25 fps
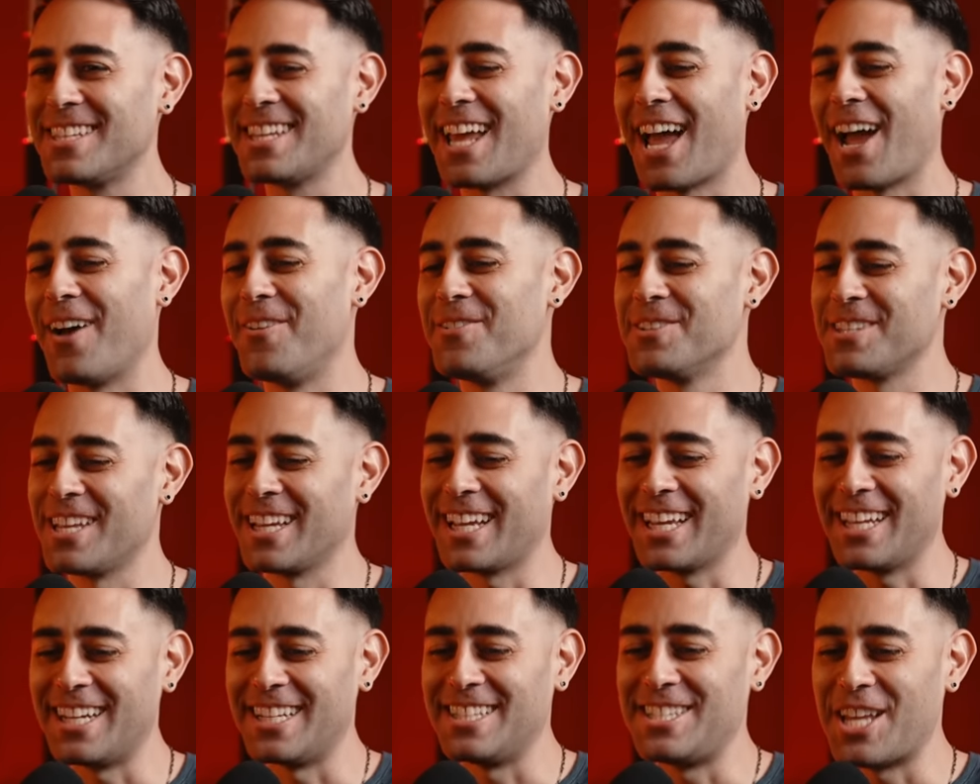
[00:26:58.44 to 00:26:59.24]
I was
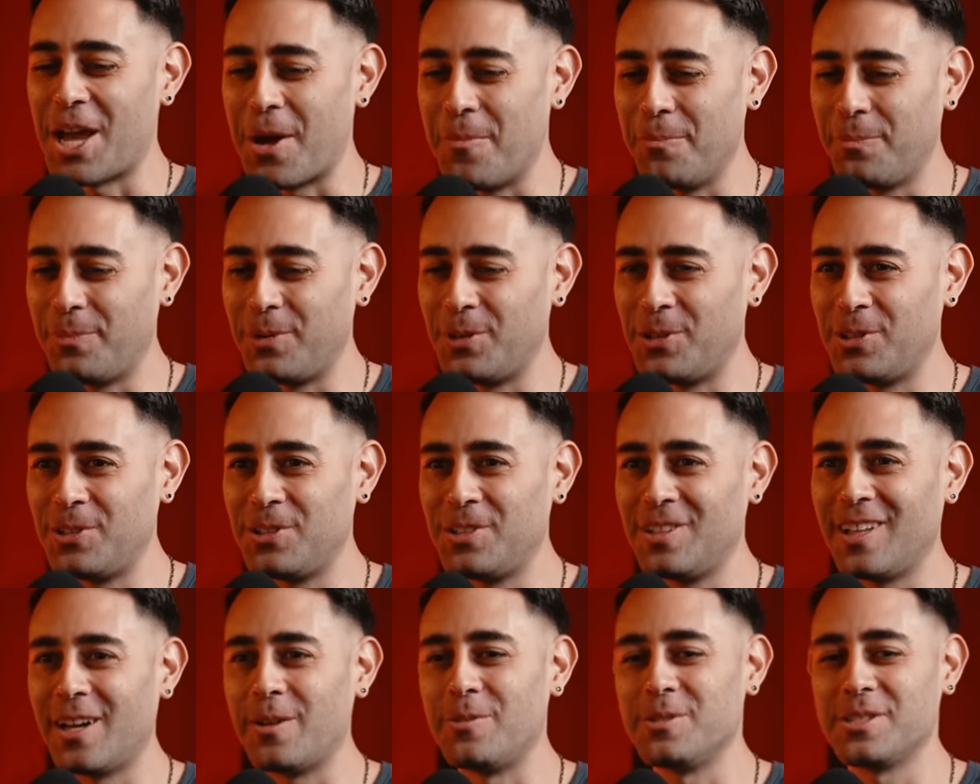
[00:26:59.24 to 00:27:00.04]
like in a
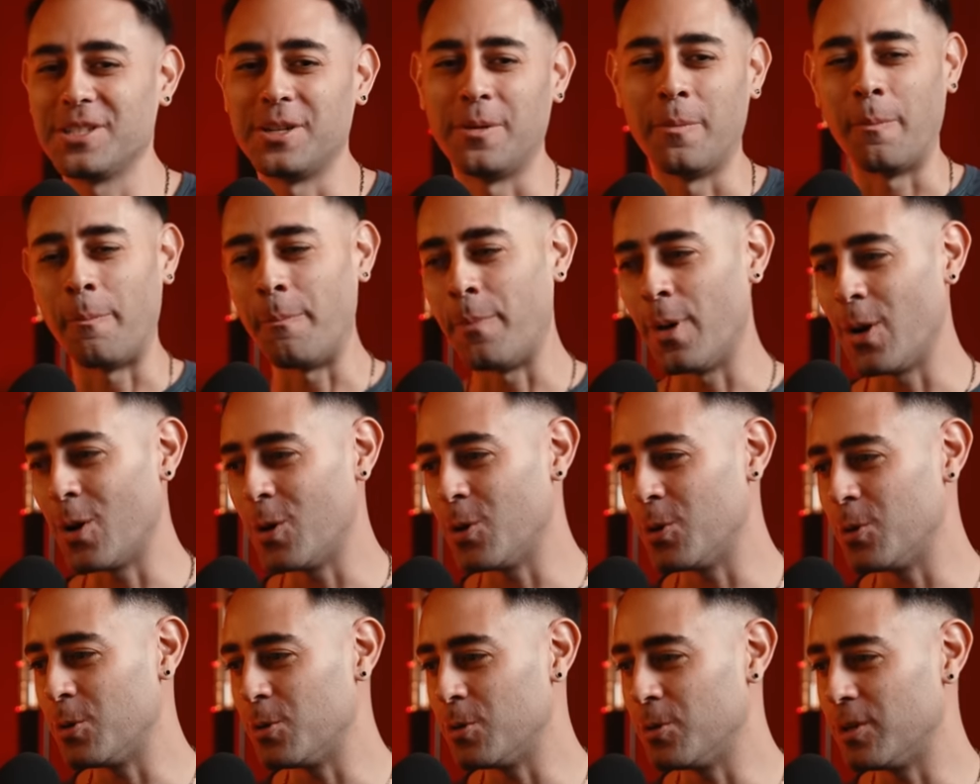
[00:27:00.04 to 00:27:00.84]
temple. I was in a
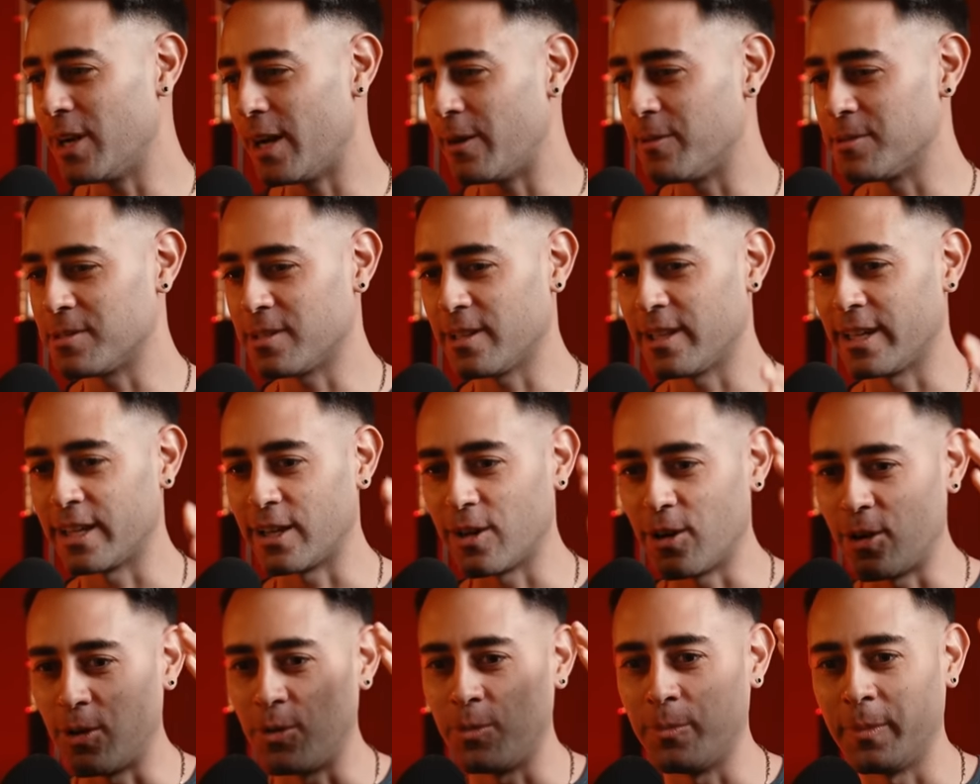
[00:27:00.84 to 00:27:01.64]
boat. I was like,
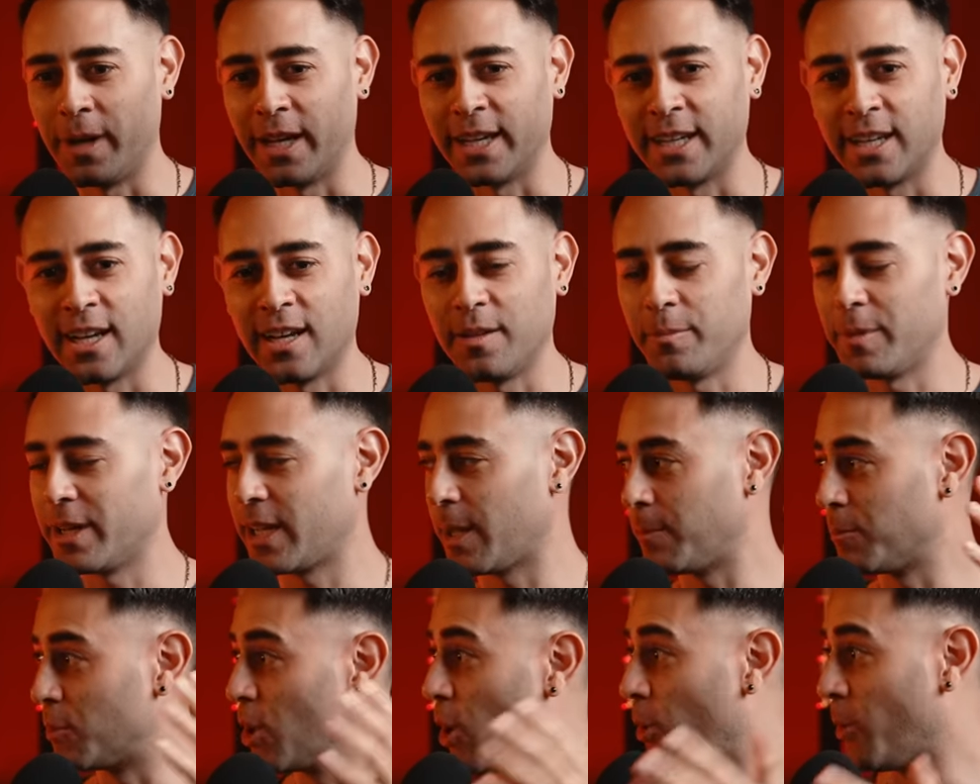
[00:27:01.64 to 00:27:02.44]
oh my God, wow. Like,
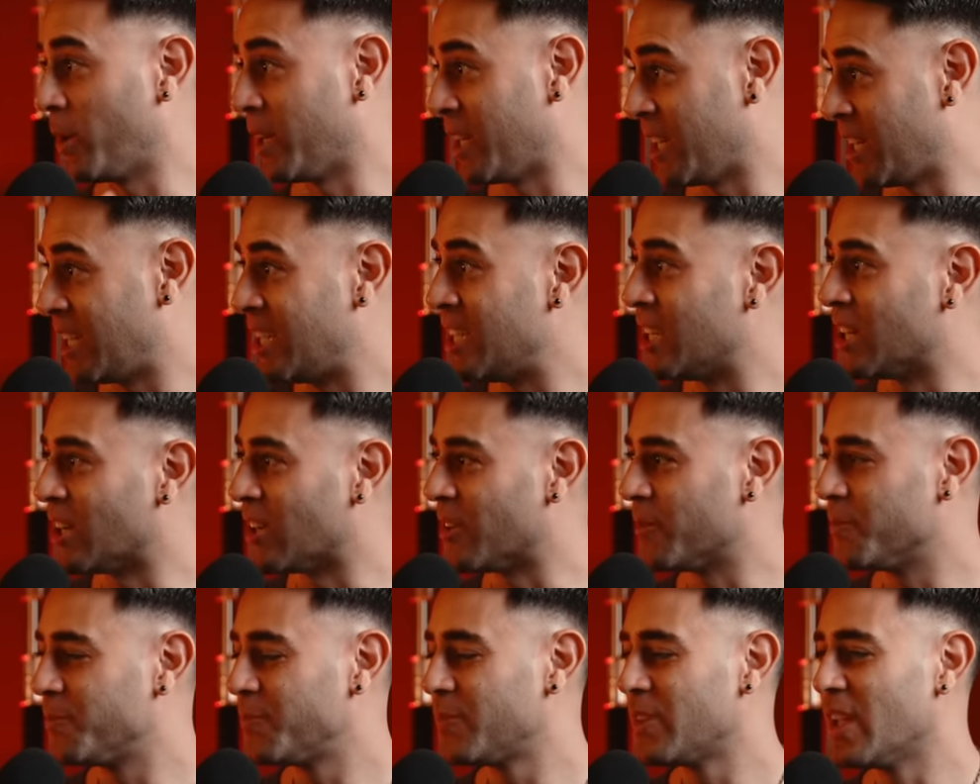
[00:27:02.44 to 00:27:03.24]
I'm going
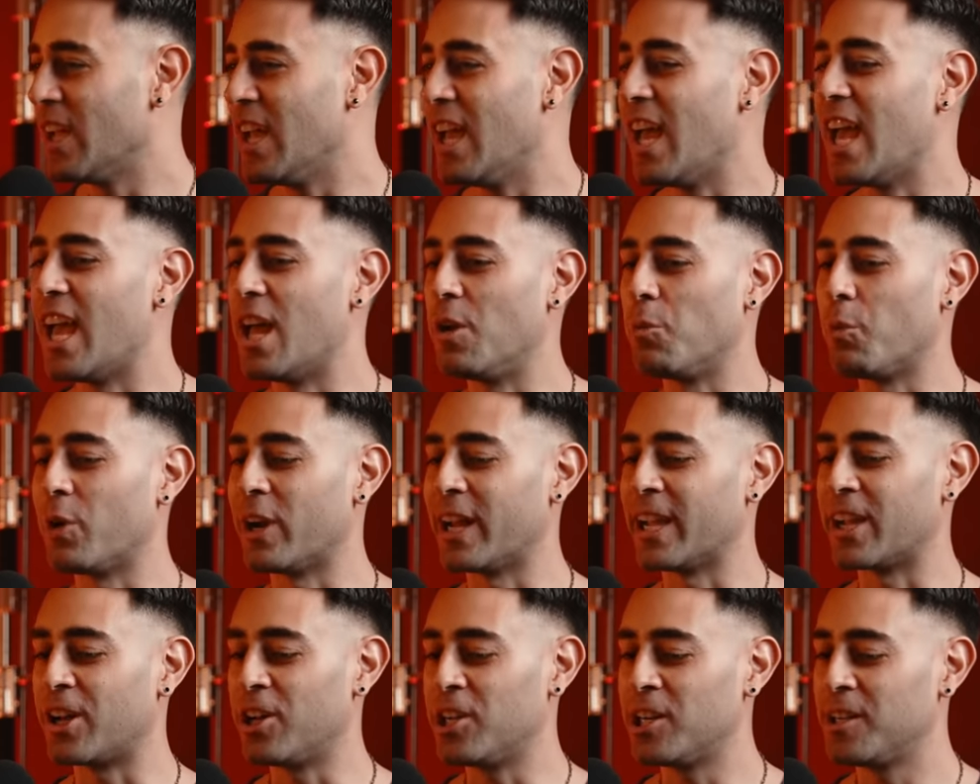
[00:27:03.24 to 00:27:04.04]
here. And when
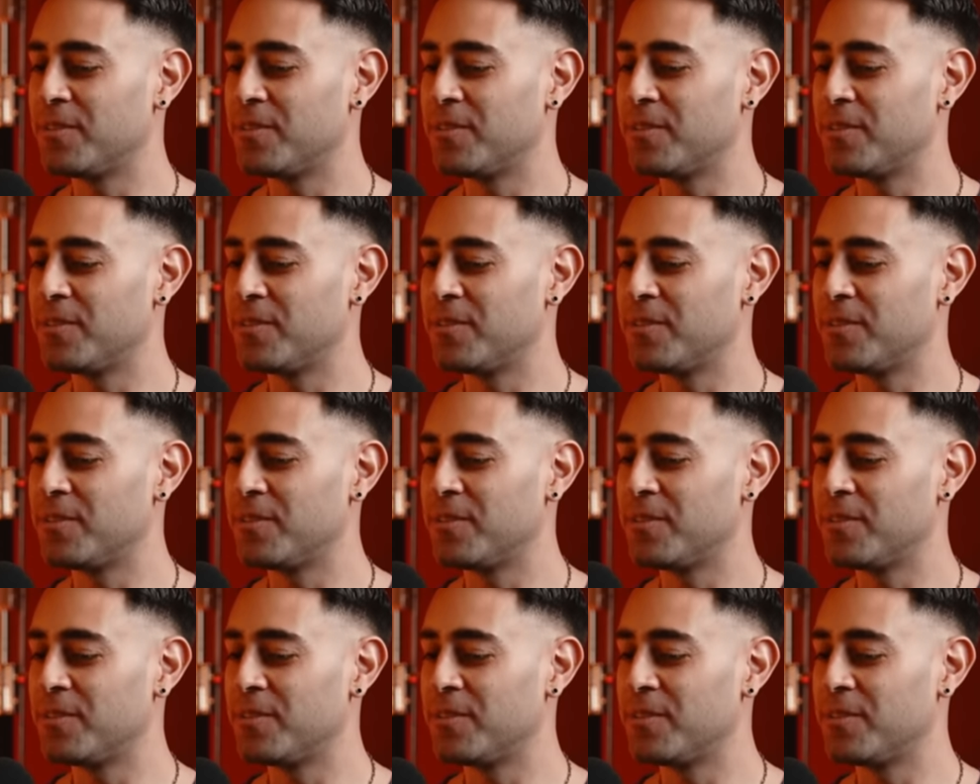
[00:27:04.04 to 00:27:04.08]
I got